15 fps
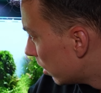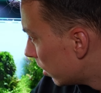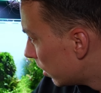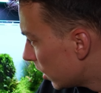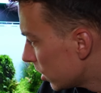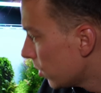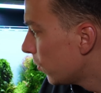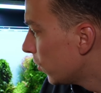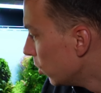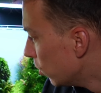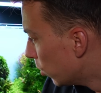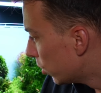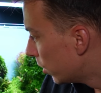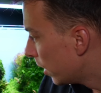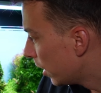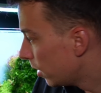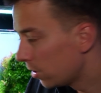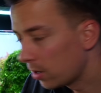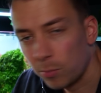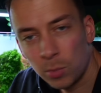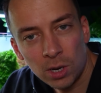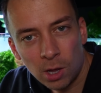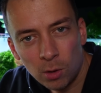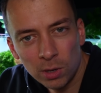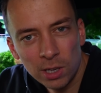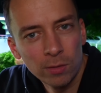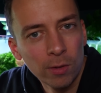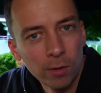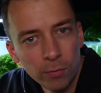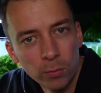There's a few more in here, but I'll
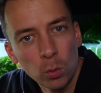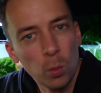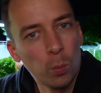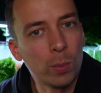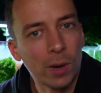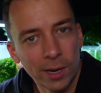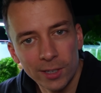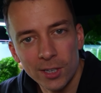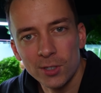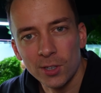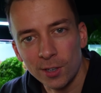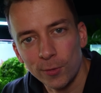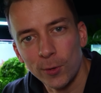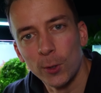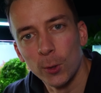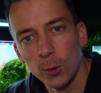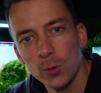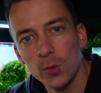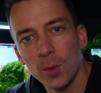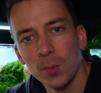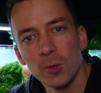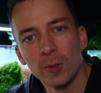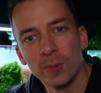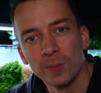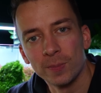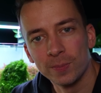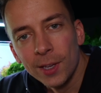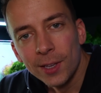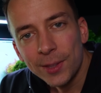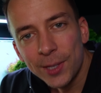leave a full plant list in the video description.
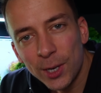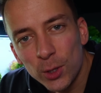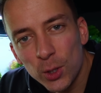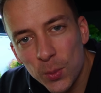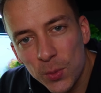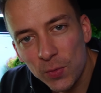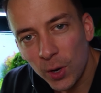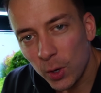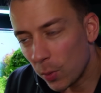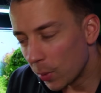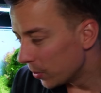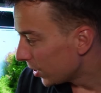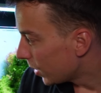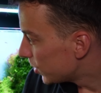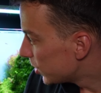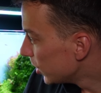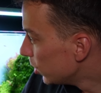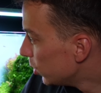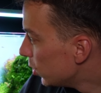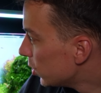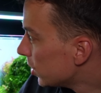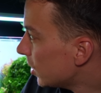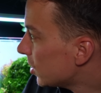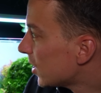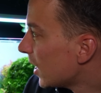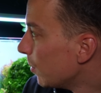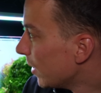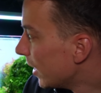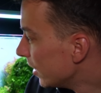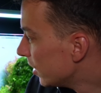Then in terms of equipment, I'm still using the
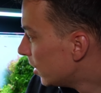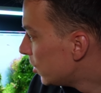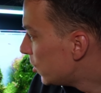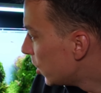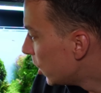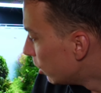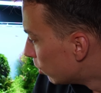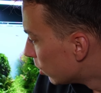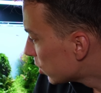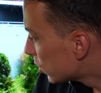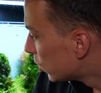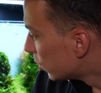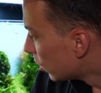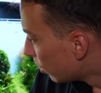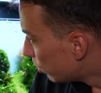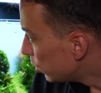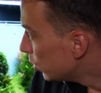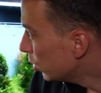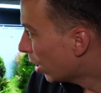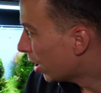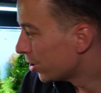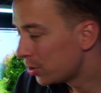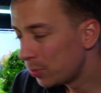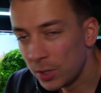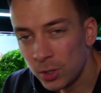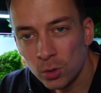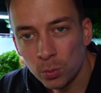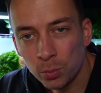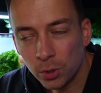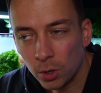same light, the Chihiros W
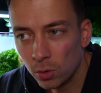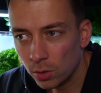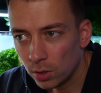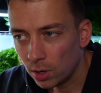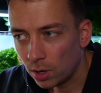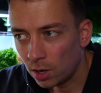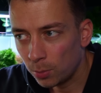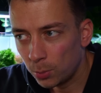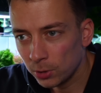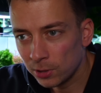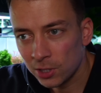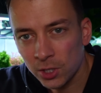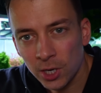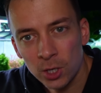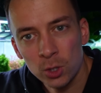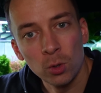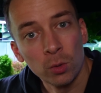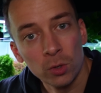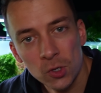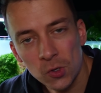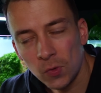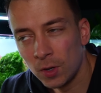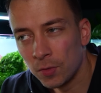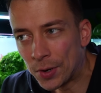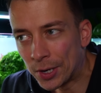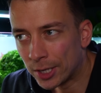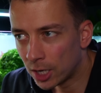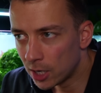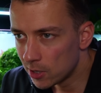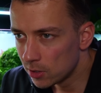RGB2 Pro. I'll put the schedule on the screen right
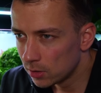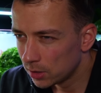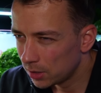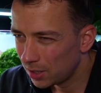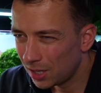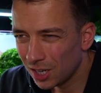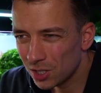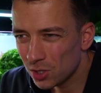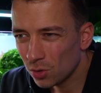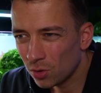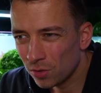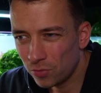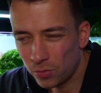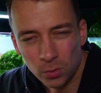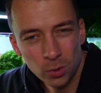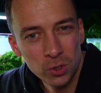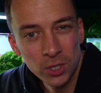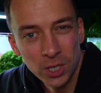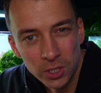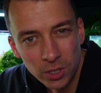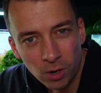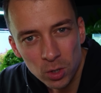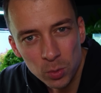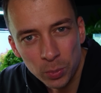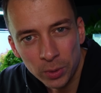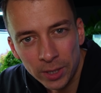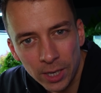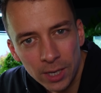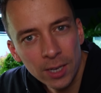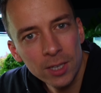now. I think it's on for 6 hours per
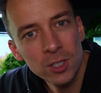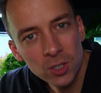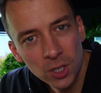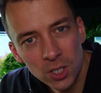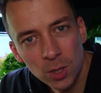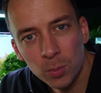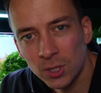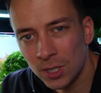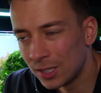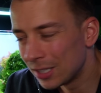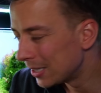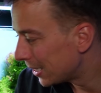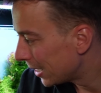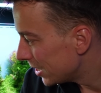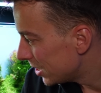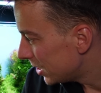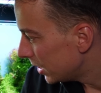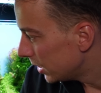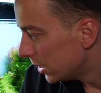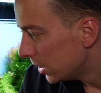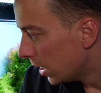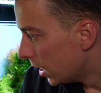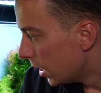day at 60% intensity.